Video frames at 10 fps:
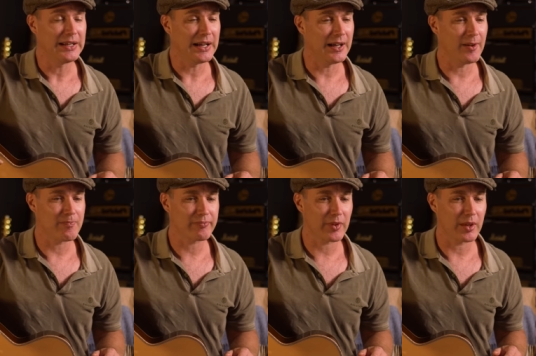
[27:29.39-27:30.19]

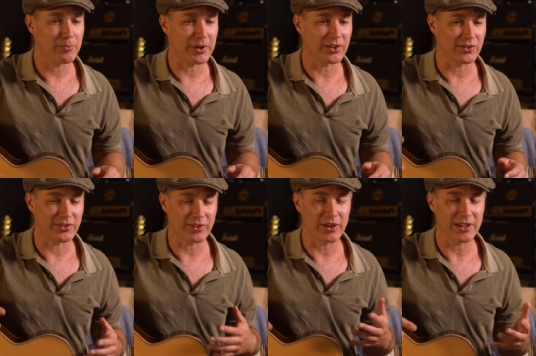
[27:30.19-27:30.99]
um, because
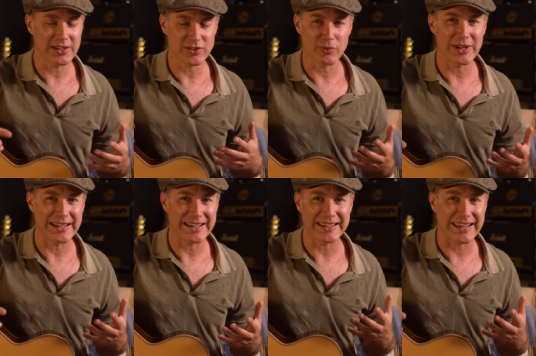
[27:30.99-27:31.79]
it's a, it is a
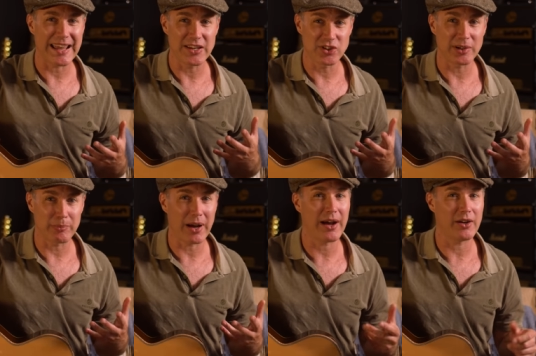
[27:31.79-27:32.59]
really engaging
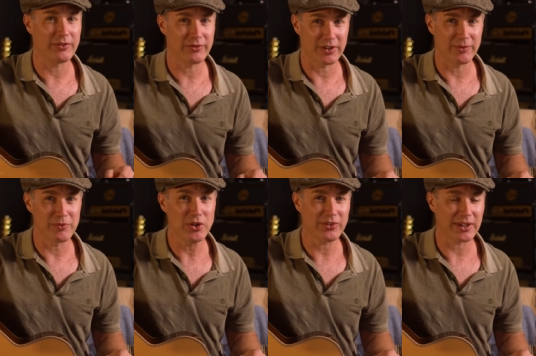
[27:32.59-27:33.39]
part of, of
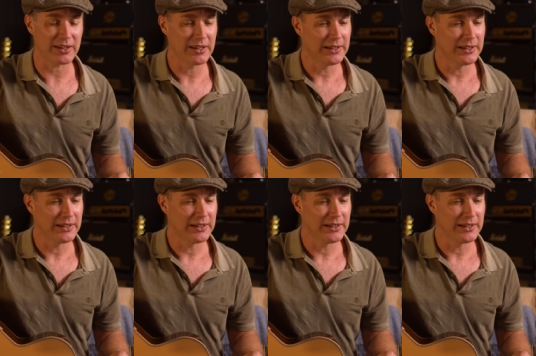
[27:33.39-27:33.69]
music.